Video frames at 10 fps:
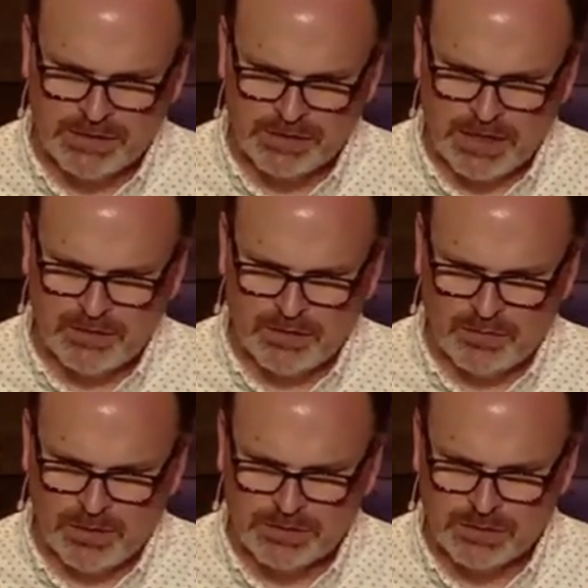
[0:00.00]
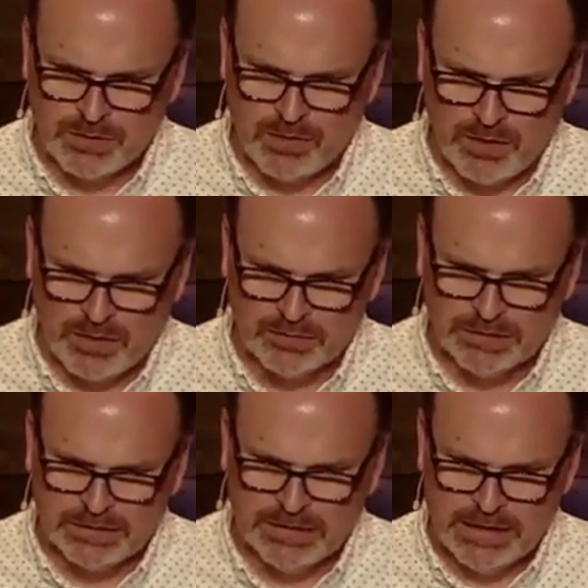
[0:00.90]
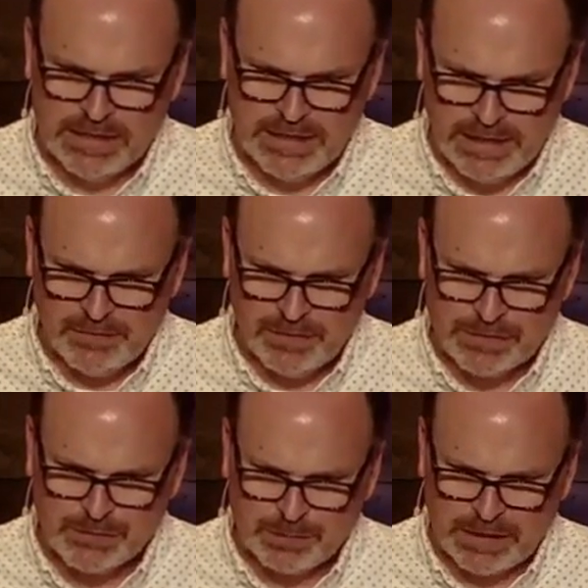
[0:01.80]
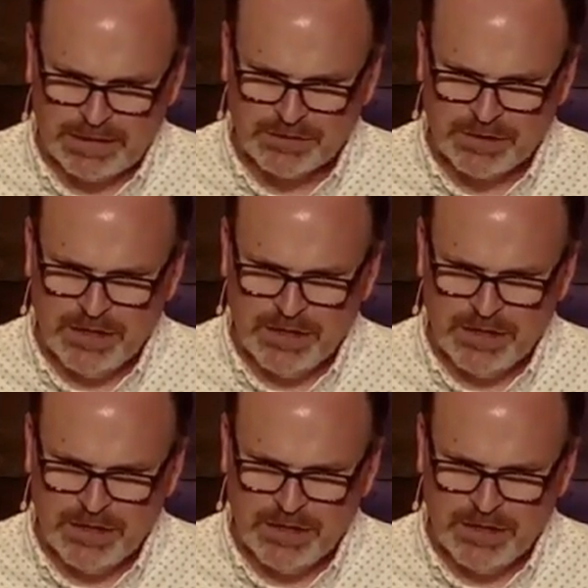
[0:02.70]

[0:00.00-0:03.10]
said there was no harlot in this place.